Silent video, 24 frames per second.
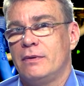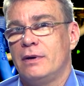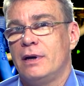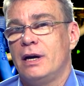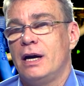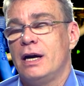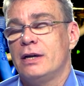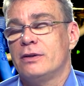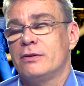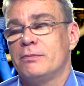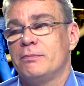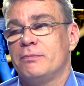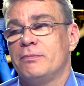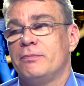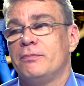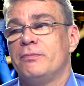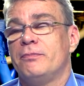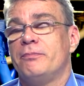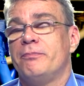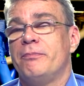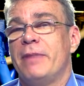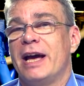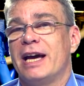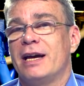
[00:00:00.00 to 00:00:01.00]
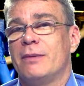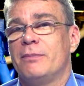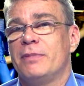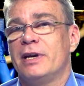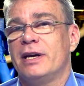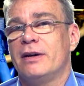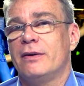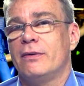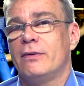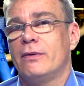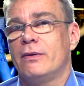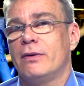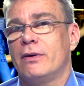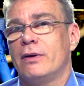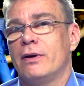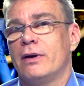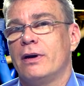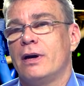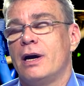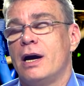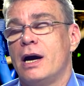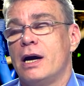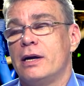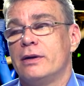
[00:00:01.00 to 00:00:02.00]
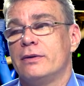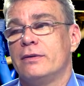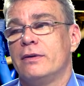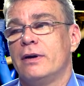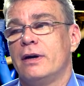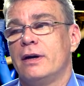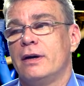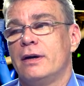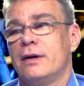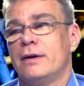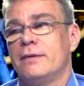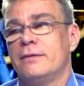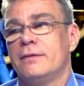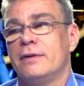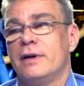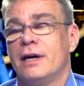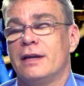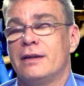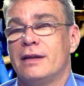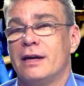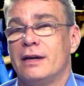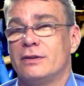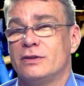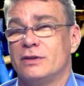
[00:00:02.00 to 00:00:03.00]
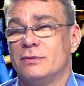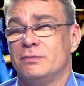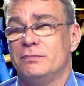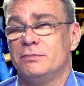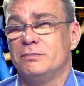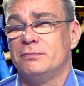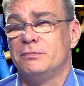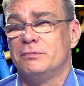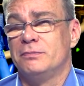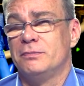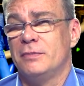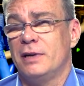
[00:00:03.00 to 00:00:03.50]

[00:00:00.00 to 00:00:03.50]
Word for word: 100 megabit or uh, 1,000,